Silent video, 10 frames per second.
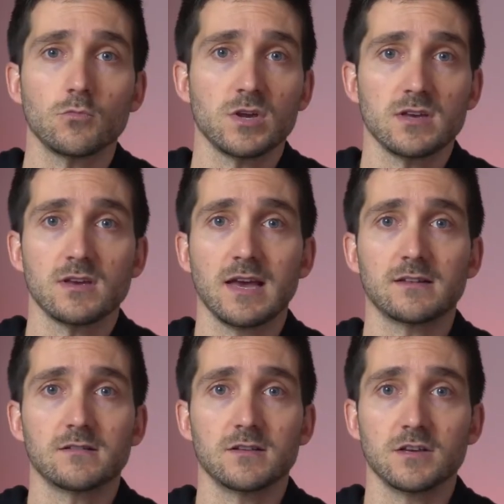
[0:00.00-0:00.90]
we
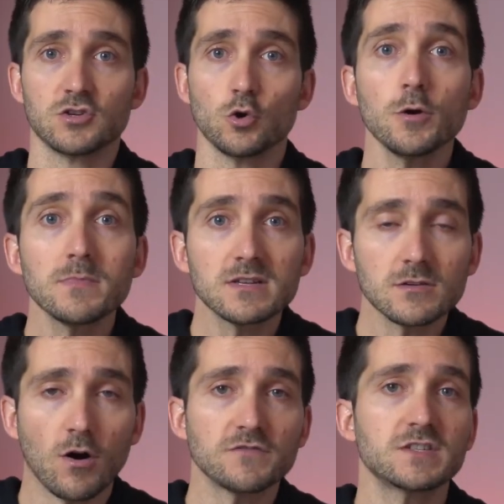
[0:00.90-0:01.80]
get the enjoyment
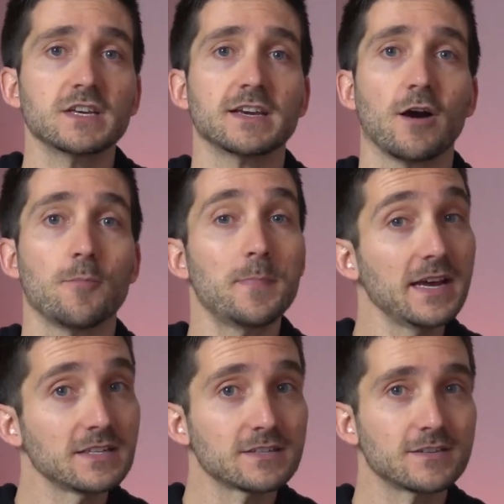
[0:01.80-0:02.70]
of seeing our
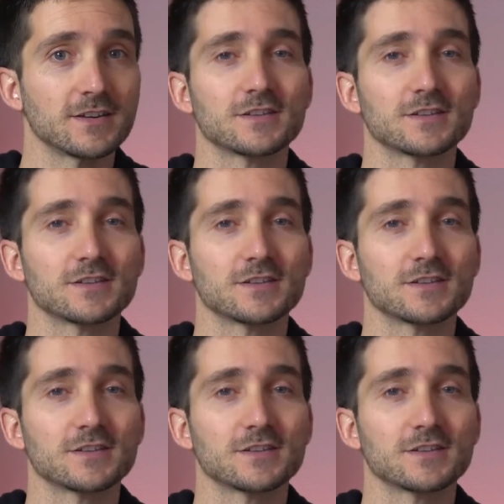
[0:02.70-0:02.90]
pets in